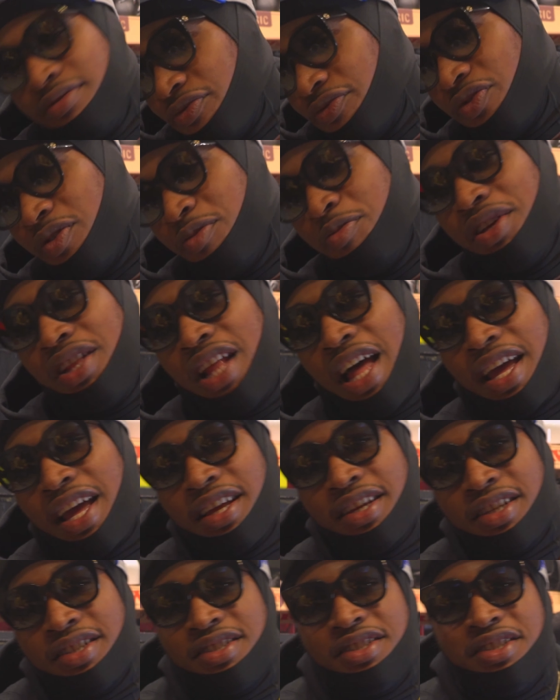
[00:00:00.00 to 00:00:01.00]
For me,
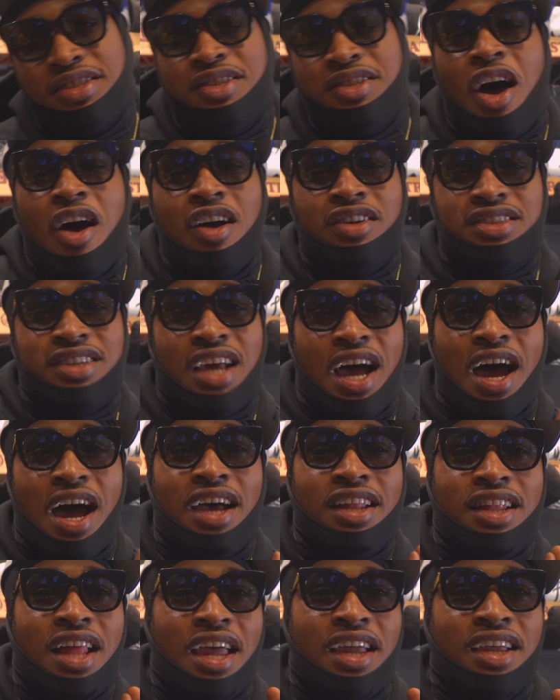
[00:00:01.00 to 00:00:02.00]
like, it's the dark
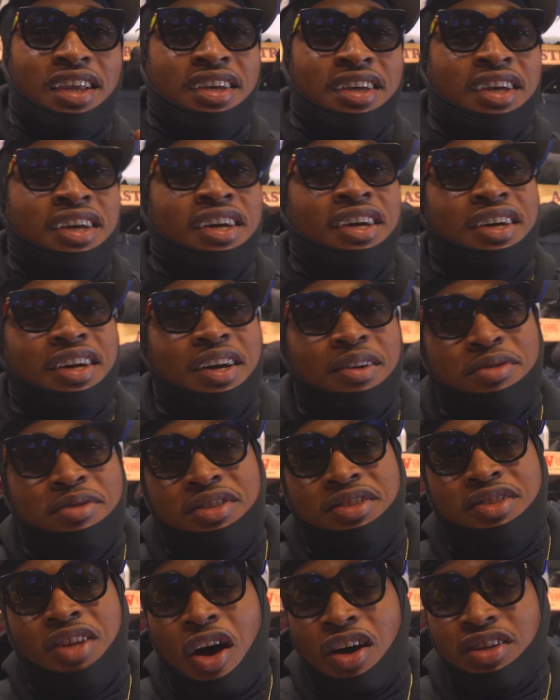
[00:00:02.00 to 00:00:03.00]
side. Like, well, come
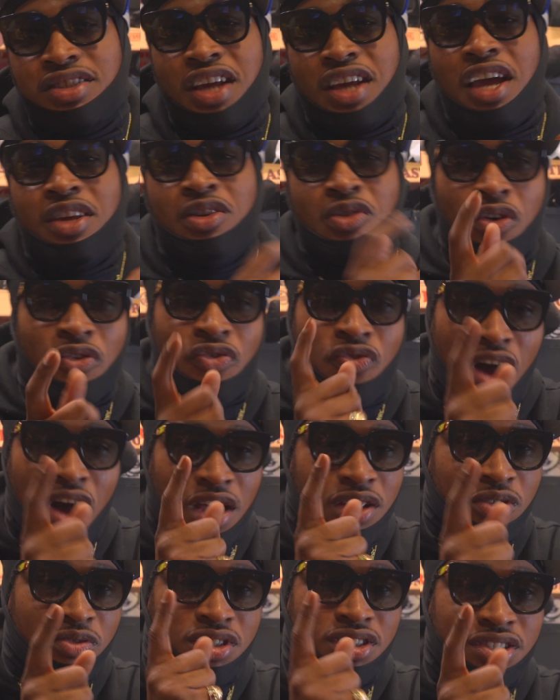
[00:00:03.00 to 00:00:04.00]
to the dark side, you're going to
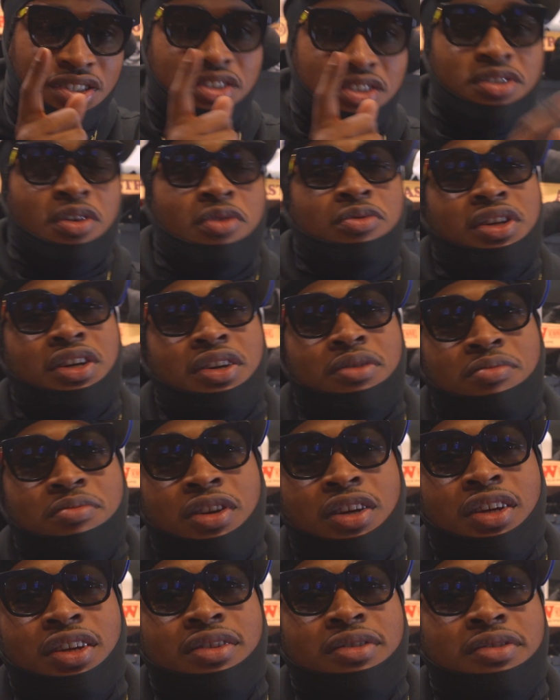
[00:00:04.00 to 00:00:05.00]
find you a six oh nigga,
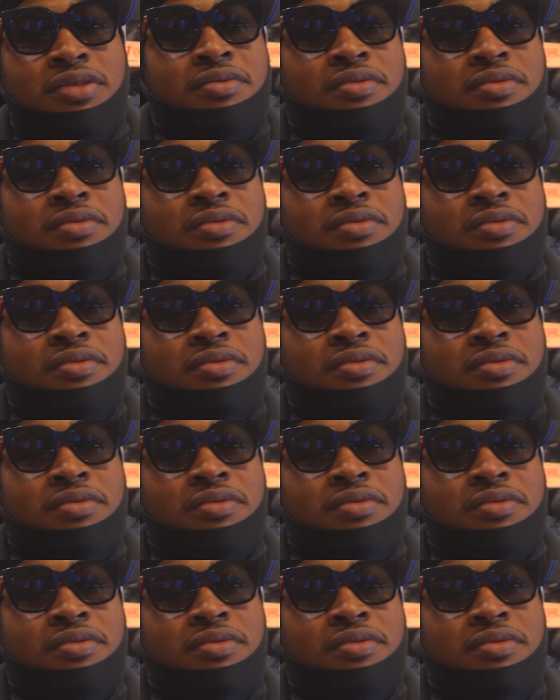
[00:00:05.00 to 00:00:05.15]
man.